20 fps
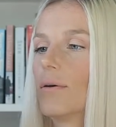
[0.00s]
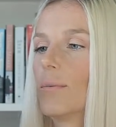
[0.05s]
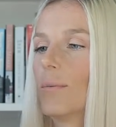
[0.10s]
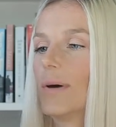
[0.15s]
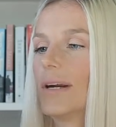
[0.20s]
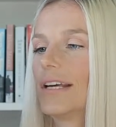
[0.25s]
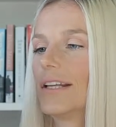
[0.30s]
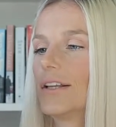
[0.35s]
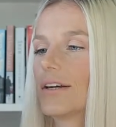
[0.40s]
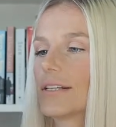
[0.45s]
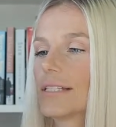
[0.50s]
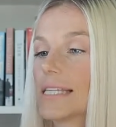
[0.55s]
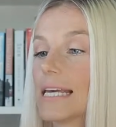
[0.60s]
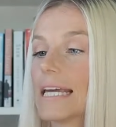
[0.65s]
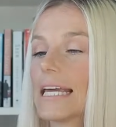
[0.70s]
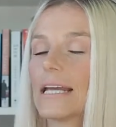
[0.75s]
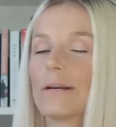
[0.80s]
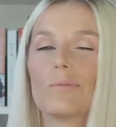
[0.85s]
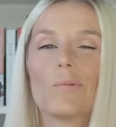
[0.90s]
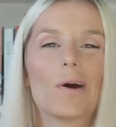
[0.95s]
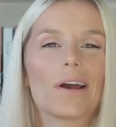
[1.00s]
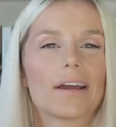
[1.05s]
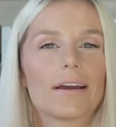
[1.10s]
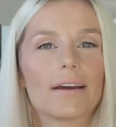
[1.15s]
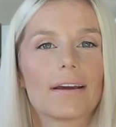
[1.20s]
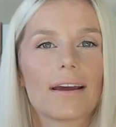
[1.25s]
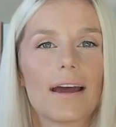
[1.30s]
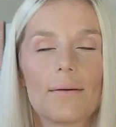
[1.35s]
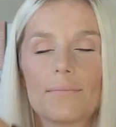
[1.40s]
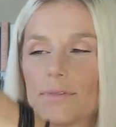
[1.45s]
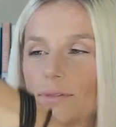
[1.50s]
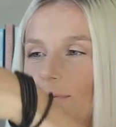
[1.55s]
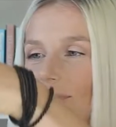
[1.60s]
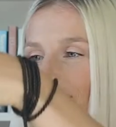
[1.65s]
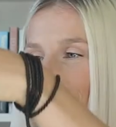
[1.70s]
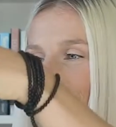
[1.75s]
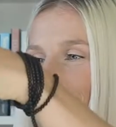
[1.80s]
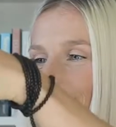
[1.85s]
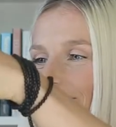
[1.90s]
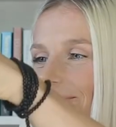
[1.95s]
what it looks like and what comes with
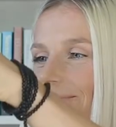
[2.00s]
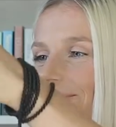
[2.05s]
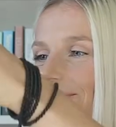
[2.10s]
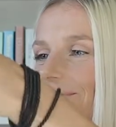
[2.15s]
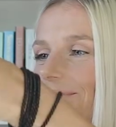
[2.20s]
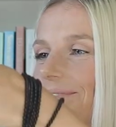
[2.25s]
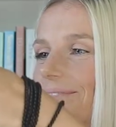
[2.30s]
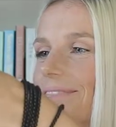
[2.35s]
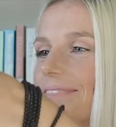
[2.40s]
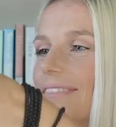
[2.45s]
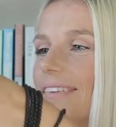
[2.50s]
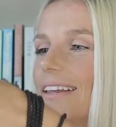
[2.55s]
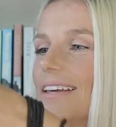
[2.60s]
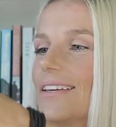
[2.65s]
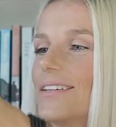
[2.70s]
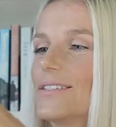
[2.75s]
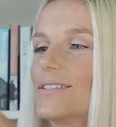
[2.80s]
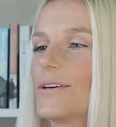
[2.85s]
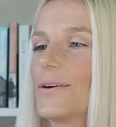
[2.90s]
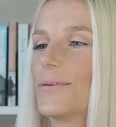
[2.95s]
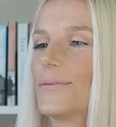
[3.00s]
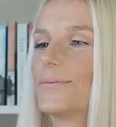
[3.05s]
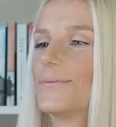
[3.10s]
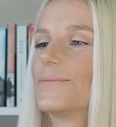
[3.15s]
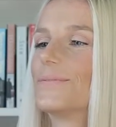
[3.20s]
it. So